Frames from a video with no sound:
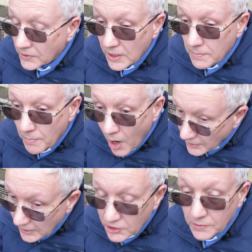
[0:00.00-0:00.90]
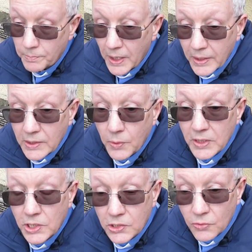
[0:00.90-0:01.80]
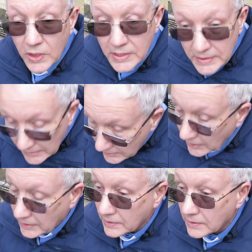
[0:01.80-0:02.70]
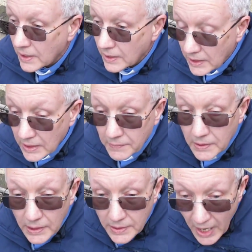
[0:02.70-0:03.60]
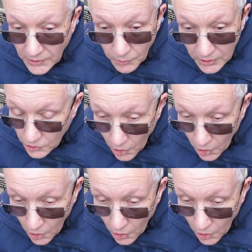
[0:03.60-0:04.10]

demonic spirit which is resisting, even in that which